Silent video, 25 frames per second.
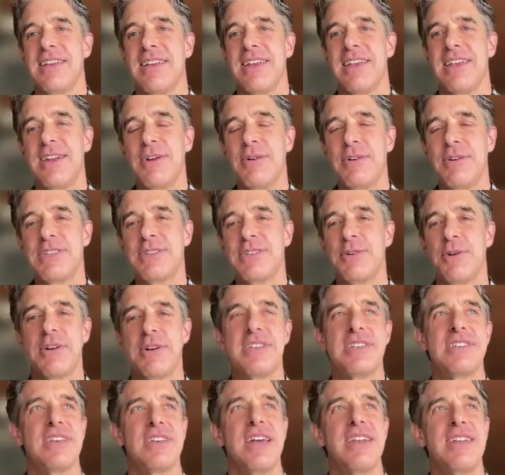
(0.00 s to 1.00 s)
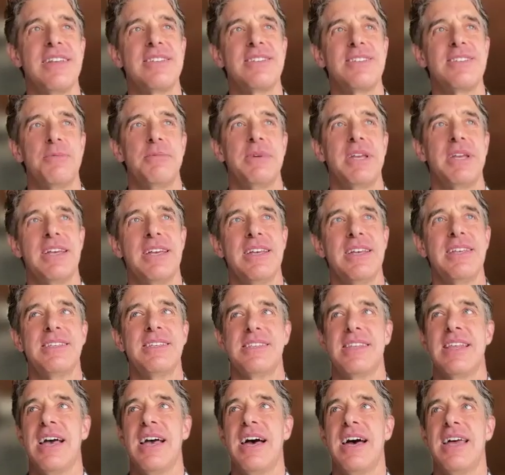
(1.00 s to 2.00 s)
You know what's so exciting to me
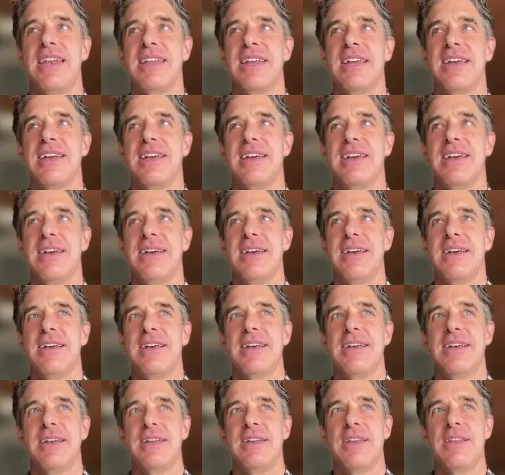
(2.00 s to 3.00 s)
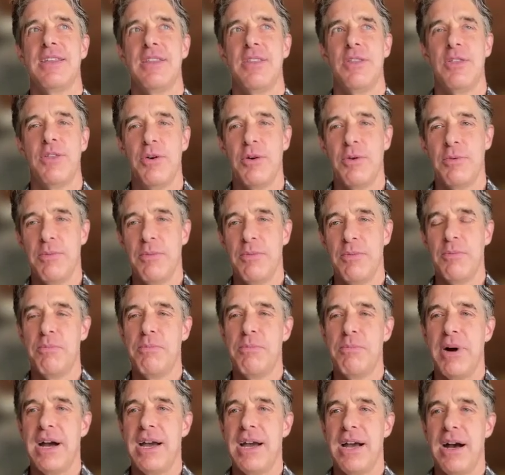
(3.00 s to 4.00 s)
is that the
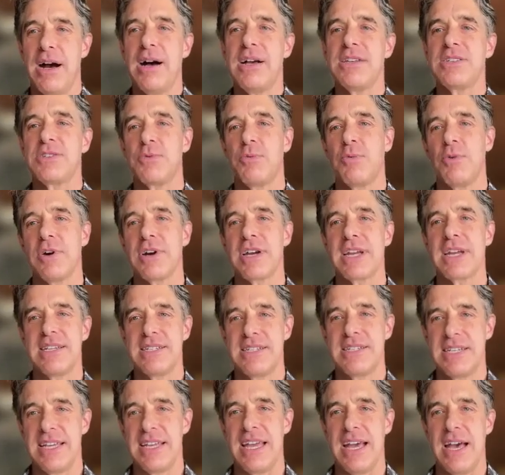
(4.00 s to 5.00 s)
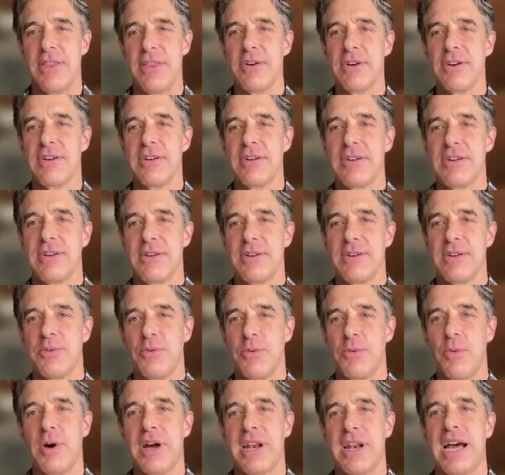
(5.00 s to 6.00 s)
by us working together,
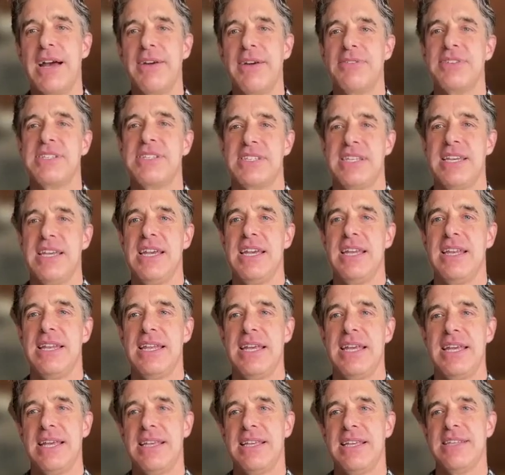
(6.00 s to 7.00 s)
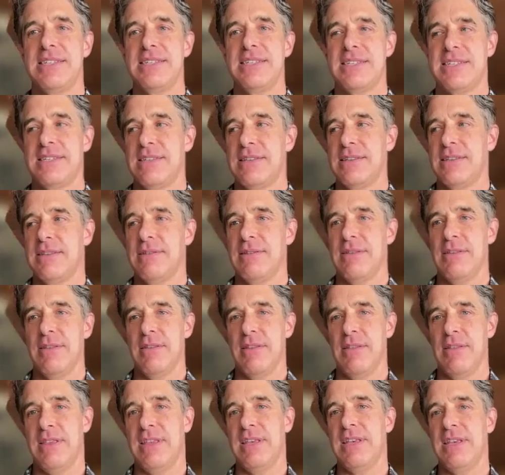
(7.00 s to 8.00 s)
what I've seen is
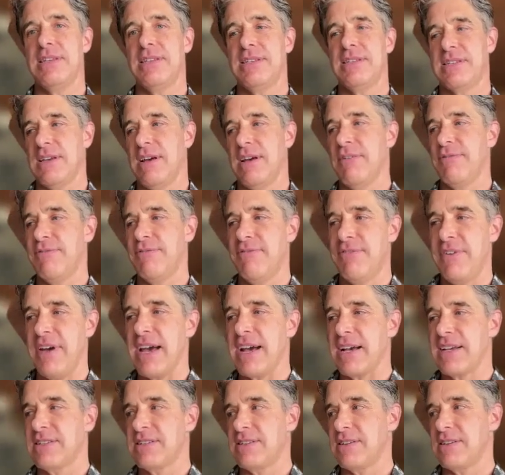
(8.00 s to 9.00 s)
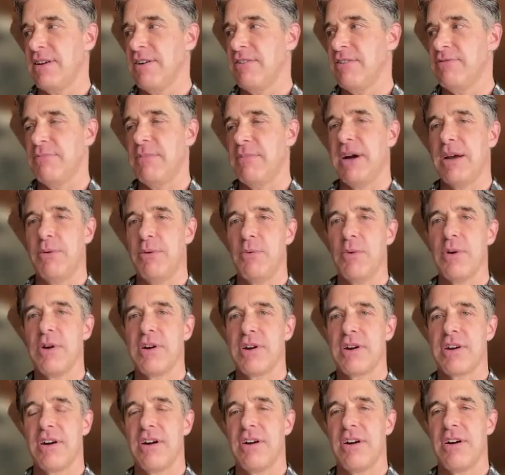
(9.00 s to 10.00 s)
these effects of my
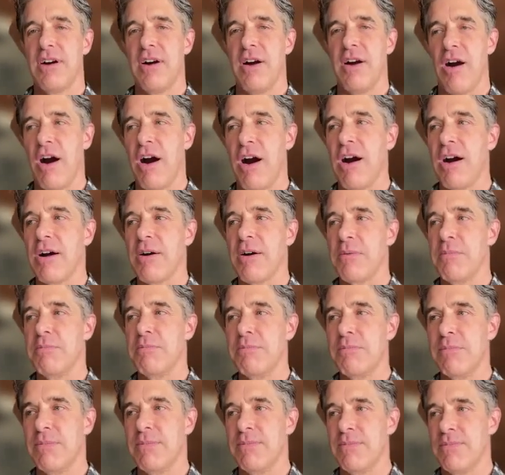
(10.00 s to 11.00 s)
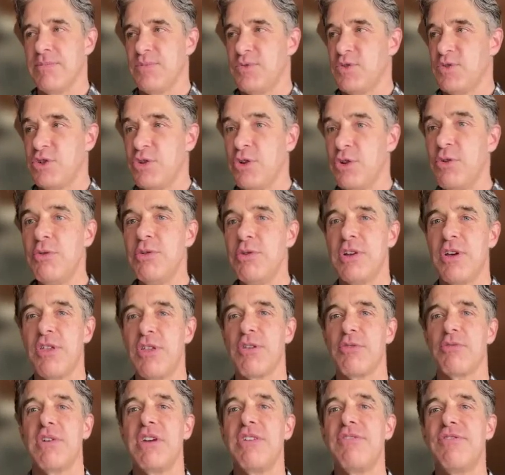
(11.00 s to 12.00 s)
work are 2 to
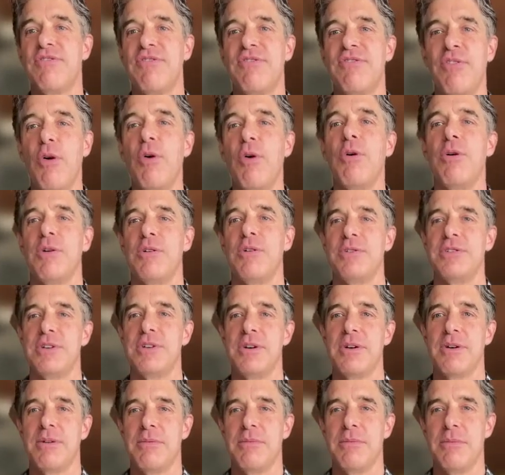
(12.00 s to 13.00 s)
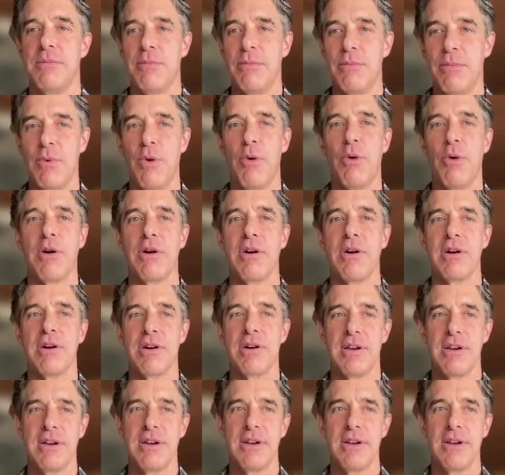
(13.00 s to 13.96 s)
3 fold more.